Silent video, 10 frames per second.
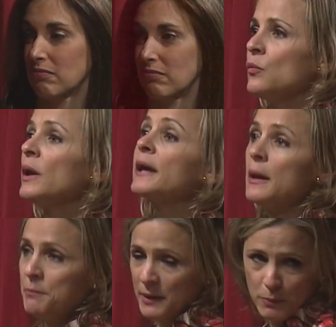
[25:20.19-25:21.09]
Well,
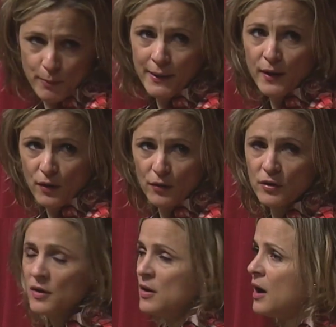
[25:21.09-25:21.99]
again, be prepared.
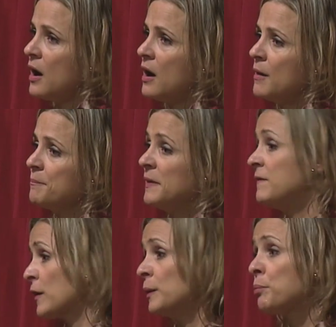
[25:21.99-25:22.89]
Be
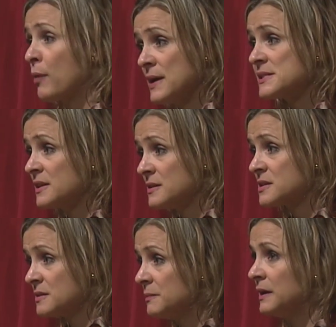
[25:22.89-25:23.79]
very
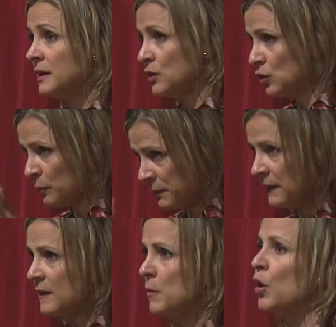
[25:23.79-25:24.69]
present, meaning, be
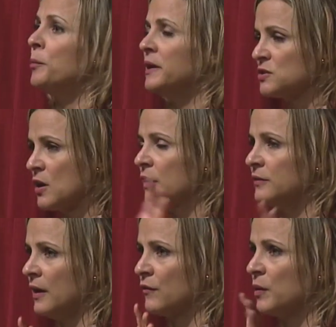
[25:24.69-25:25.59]
in the moment and talk
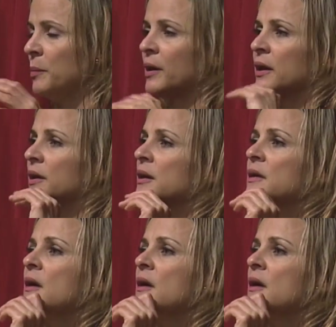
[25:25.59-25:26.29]
to everybody.